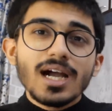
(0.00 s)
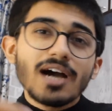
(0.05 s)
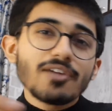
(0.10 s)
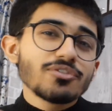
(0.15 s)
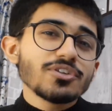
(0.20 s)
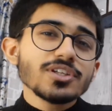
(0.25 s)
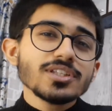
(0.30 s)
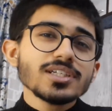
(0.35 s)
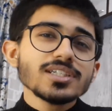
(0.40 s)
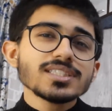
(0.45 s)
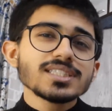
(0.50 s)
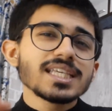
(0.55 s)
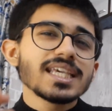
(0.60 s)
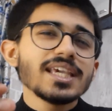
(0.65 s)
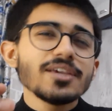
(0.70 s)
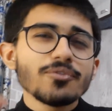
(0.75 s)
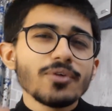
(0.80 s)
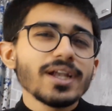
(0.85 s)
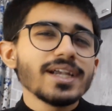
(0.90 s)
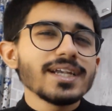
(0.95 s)
After this,
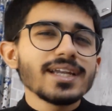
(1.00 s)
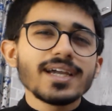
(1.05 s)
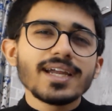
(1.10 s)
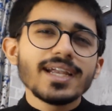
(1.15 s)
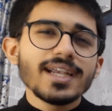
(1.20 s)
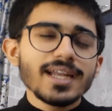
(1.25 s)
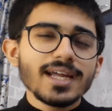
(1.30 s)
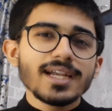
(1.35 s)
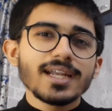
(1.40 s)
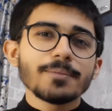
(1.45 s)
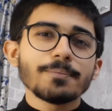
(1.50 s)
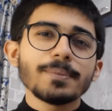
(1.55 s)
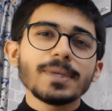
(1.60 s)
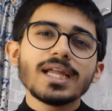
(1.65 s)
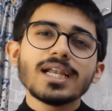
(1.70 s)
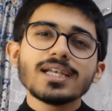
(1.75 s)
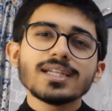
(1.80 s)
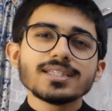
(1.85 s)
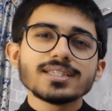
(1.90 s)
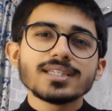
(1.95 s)
he went ahead and
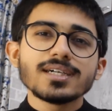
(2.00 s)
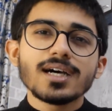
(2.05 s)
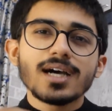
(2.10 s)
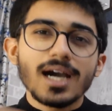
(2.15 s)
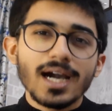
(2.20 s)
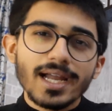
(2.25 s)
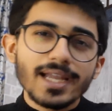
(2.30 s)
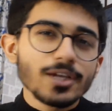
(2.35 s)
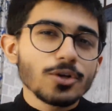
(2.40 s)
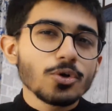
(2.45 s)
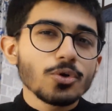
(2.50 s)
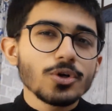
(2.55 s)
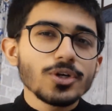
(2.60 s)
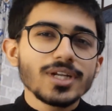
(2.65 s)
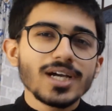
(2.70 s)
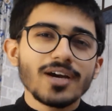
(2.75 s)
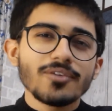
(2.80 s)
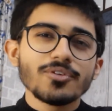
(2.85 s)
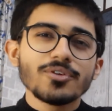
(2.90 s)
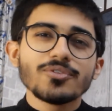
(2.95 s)
appealed in the High
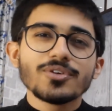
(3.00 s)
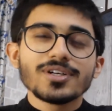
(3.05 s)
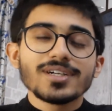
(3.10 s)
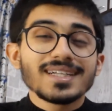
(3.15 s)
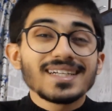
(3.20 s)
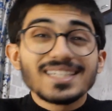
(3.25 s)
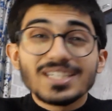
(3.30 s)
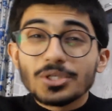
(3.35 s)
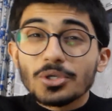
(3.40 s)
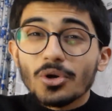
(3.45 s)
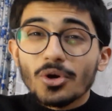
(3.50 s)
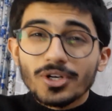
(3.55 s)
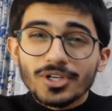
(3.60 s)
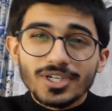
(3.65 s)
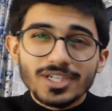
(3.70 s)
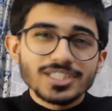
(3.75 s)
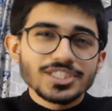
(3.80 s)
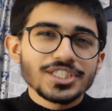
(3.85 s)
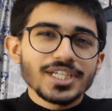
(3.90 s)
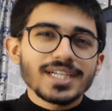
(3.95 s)
Court. However, it got
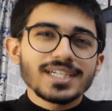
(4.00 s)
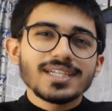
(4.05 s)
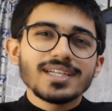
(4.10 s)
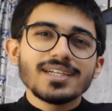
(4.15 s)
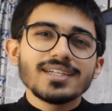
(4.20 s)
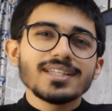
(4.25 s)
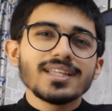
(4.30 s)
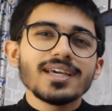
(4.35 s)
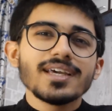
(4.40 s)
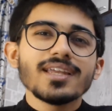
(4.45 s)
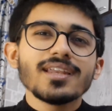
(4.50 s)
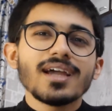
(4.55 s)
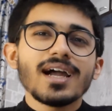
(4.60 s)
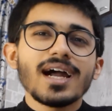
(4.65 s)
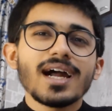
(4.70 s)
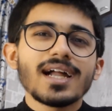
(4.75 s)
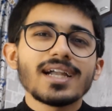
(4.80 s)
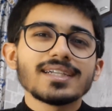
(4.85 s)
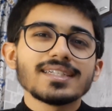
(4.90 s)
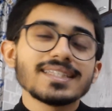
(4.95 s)
rejected there,
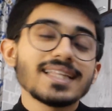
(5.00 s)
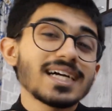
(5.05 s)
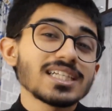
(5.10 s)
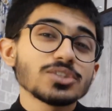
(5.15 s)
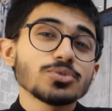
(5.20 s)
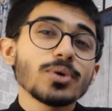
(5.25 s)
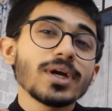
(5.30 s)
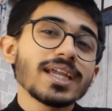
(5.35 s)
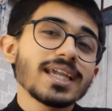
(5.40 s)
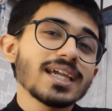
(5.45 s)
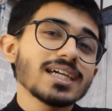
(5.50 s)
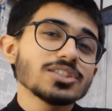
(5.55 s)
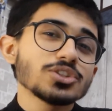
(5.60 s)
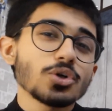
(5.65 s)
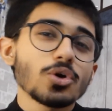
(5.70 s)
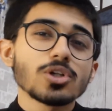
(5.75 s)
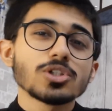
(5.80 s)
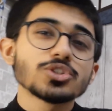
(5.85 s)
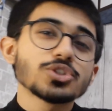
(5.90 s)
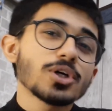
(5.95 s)
and that's why he has
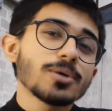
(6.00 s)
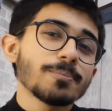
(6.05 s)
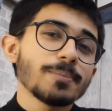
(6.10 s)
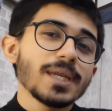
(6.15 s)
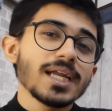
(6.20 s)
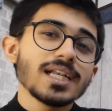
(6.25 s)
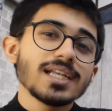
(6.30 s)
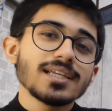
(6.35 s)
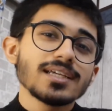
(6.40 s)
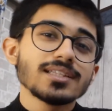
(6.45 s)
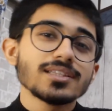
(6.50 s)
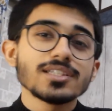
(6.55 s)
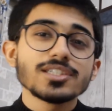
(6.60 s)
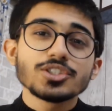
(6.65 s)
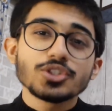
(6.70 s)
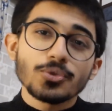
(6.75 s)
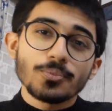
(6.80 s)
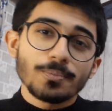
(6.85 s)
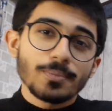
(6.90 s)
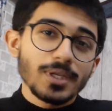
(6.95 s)
also appealed in the
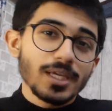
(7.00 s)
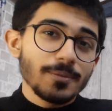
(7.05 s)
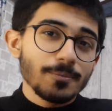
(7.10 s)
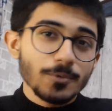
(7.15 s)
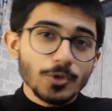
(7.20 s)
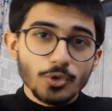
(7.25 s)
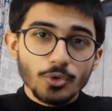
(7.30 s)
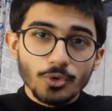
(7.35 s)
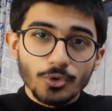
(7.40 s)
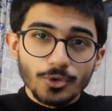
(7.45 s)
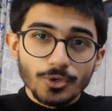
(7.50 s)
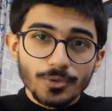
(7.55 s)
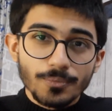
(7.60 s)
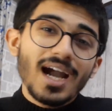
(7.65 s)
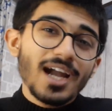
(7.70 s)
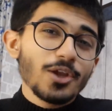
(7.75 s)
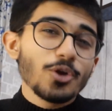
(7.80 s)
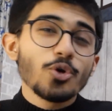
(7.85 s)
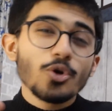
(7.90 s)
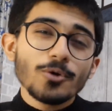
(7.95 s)
Supreme Court.
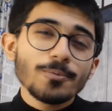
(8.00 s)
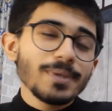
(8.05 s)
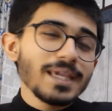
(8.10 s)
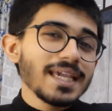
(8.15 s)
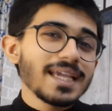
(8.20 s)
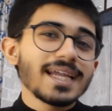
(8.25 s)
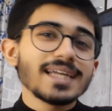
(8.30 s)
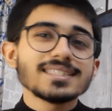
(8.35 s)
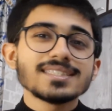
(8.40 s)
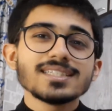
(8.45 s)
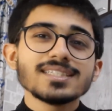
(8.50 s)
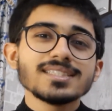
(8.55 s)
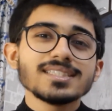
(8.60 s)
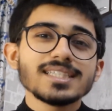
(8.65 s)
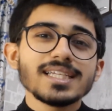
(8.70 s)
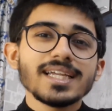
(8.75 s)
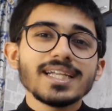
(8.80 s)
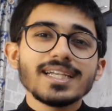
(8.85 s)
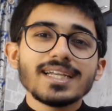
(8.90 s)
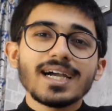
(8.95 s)
I hope he gets his
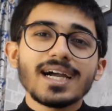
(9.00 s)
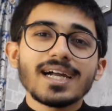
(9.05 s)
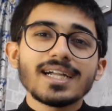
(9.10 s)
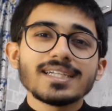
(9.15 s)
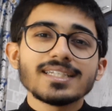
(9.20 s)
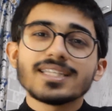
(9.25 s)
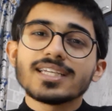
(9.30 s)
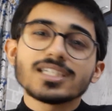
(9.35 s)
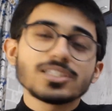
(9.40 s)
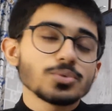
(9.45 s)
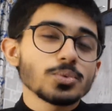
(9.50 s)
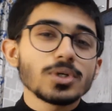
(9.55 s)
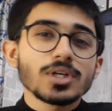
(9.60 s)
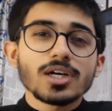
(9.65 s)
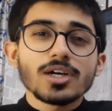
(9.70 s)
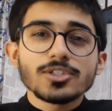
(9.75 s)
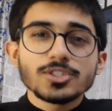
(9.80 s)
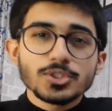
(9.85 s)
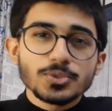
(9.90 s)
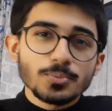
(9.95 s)
seat and things work
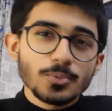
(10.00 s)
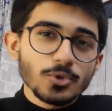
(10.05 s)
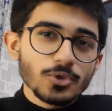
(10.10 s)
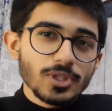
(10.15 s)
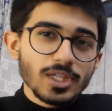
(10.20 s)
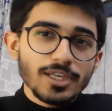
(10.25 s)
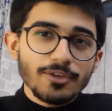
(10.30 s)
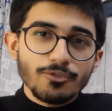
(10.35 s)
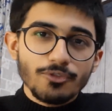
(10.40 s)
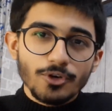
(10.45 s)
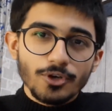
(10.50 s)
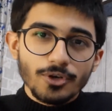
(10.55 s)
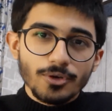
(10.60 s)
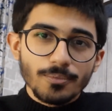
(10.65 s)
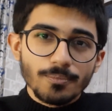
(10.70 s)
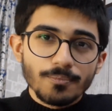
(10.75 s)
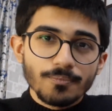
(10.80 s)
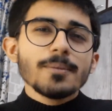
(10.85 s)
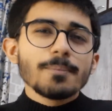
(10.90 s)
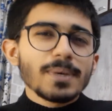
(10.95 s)
out smoothly for
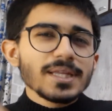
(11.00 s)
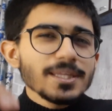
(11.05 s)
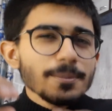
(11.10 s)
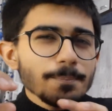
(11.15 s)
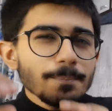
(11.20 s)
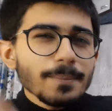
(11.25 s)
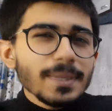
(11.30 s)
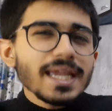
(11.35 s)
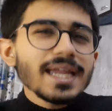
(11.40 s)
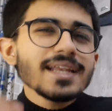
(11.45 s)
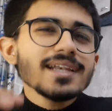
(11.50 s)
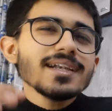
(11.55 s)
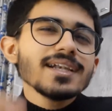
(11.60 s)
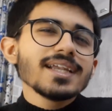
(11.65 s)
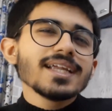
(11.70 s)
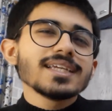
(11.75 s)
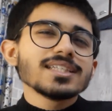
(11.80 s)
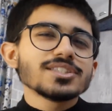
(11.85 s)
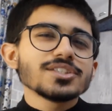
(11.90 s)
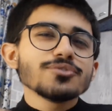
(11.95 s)
him. But the main
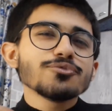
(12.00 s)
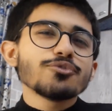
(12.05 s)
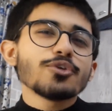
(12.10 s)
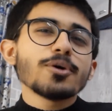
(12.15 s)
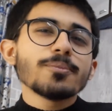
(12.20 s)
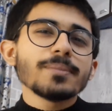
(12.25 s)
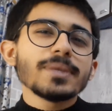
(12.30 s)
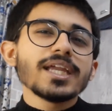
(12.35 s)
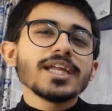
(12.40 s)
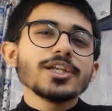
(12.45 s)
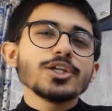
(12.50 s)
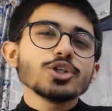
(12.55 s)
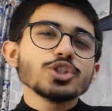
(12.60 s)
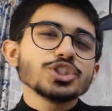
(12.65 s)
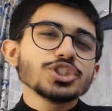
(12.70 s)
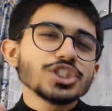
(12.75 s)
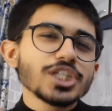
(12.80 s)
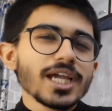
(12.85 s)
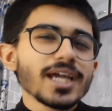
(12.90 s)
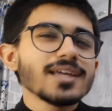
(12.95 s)
reason for me to
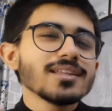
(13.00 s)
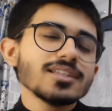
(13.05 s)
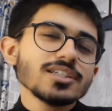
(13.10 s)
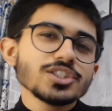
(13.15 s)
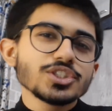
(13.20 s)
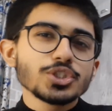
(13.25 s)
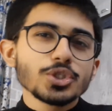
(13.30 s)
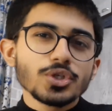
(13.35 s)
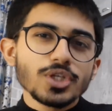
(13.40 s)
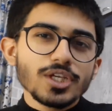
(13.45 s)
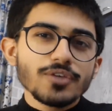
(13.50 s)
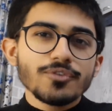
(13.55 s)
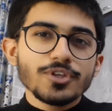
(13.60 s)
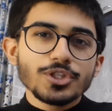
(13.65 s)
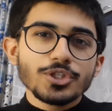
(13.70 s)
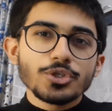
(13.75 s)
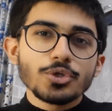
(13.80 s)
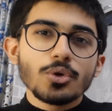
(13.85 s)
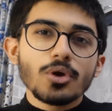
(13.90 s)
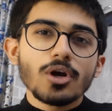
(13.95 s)
share this story
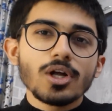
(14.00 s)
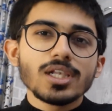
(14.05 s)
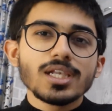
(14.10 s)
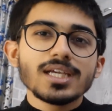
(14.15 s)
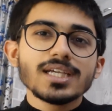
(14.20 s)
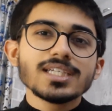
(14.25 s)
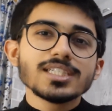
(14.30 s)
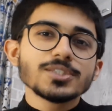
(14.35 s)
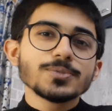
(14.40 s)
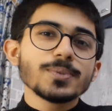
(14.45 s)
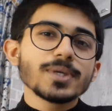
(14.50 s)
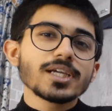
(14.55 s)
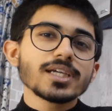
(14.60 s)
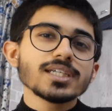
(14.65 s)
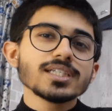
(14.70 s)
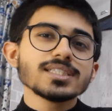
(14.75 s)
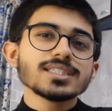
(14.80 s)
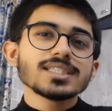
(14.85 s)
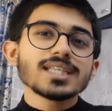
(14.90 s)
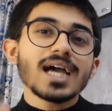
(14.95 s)
with you all is
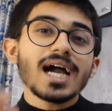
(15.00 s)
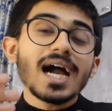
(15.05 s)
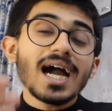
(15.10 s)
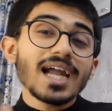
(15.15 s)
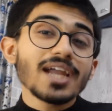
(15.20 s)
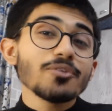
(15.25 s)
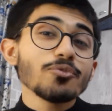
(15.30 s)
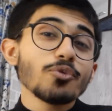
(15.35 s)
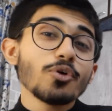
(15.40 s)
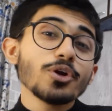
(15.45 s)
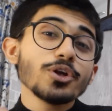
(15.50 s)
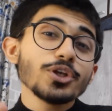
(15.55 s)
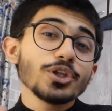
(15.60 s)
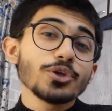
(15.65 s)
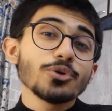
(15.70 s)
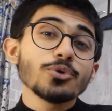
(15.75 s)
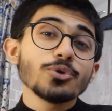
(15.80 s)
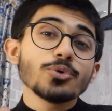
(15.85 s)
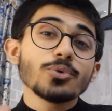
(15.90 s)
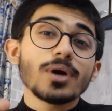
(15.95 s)
because I want
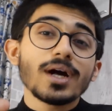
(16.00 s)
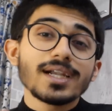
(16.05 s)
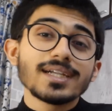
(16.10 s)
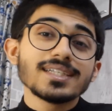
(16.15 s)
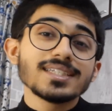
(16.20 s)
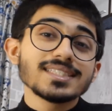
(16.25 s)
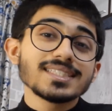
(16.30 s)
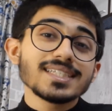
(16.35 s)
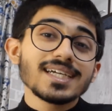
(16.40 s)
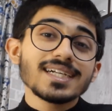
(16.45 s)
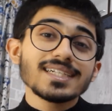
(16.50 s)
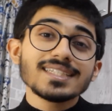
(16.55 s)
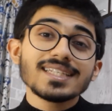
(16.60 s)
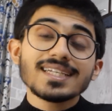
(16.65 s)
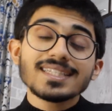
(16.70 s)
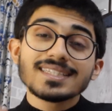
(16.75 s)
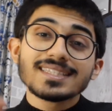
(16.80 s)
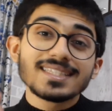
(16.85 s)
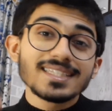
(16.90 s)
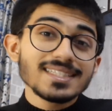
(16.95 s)
you to understand
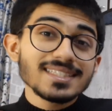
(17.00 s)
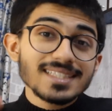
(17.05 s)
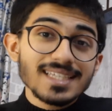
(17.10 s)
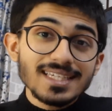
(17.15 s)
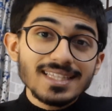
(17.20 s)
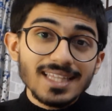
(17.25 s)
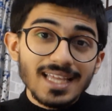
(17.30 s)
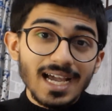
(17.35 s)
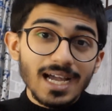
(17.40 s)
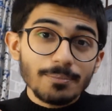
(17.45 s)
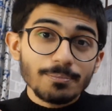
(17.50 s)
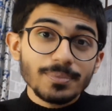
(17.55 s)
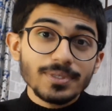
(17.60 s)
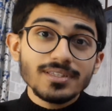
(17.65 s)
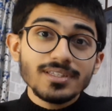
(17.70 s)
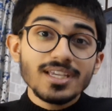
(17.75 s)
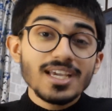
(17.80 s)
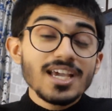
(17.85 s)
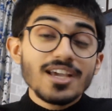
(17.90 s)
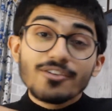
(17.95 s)
that this can
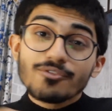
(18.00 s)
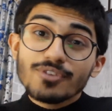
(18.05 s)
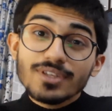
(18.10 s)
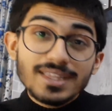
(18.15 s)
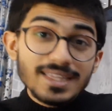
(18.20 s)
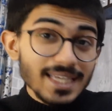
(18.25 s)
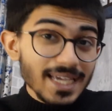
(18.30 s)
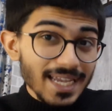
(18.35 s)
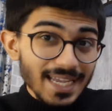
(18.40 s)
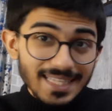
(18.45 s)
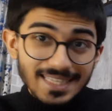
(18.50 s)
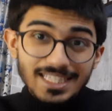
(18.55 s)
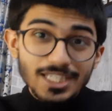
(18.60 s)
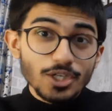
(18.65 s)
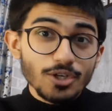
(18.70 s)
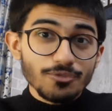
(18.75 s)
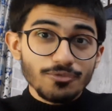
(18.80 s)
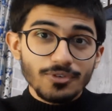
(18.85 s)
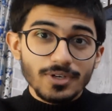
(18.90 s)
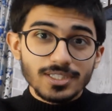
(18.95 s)
happen with any
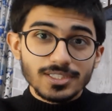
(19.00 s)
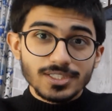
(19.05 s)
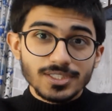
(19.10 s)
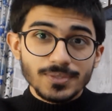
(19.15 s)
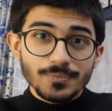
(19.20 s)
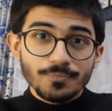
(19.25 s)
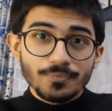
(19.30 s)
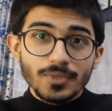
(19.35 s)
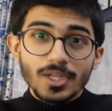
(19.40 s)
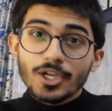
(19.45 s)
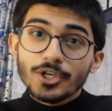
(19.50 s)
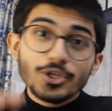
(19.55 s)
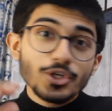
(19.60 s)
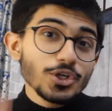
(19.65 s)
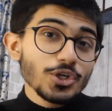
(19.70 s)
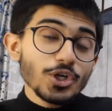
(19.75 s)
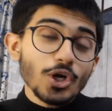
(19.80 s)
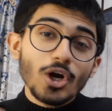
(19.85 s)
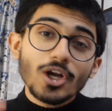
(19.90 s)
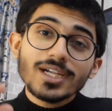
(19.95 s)
of us. Do
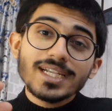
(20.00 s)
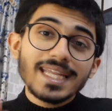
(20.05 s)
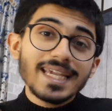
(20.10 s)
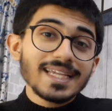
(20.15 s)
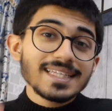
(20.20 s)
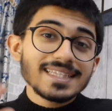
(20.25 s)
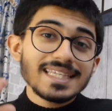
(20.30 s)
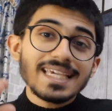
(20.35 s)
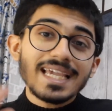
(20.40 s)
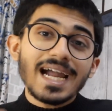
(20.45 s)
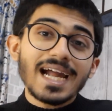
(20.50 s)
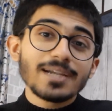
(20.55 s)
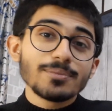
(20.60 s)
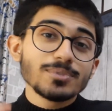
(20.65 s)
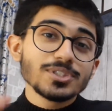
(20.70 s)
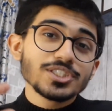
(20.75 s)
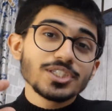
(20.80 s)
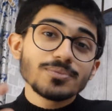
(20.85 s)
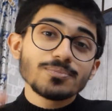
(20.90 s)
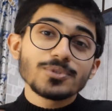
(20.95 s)
not take the
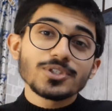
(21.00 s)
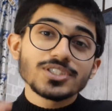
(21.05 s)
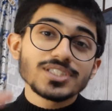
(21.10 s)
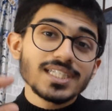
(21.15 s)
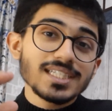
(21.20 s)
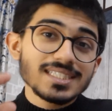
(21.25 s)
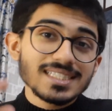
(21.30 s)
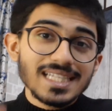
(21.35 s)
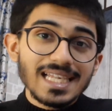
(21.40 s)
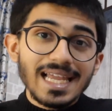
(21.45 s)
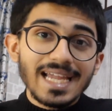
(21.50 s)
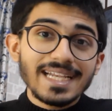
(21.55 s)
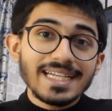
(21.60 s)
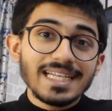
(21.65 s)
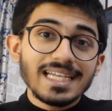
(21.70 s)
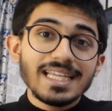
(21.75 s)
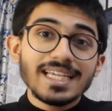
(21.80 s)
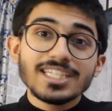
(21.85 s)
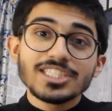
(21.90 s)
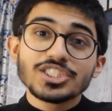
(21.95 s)
admission process
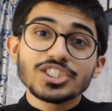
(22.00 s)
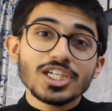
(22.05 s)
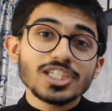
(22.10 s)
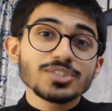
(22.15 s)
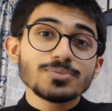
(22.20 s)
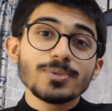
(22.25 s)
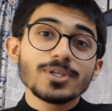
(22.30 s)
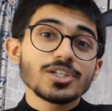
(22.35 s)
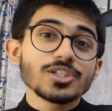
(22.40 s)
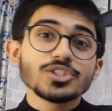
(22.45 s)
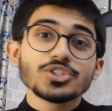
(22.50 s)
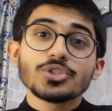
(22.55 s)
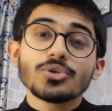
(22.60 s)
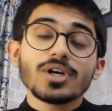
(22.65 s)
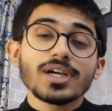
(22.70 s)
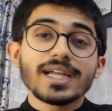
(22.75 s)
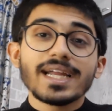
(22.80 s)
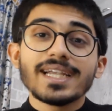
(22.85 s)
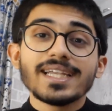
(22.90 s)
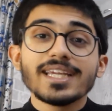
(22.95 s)
lightly just because you
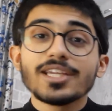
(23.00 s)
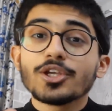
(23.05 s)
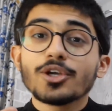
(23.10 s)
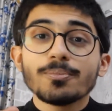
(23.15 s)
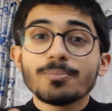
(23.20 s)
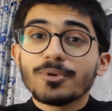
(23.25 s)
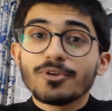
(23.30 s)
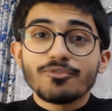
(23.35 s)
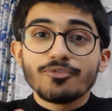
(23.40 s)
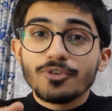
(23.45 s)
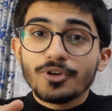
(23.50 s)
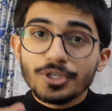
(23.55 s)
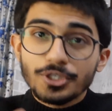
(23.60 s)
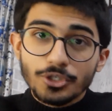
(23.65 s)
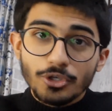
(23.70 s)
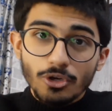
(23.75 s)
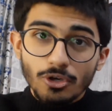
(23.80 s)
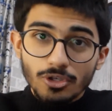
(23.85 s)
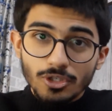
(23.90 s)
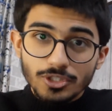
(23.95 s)
are getting your
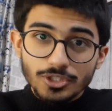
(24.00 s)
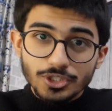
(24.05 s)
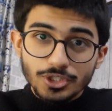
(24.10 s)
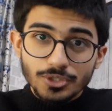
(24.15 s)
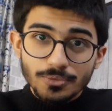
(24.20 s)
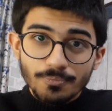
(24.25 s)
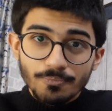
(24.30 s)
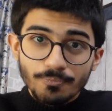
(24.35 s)
preferred college.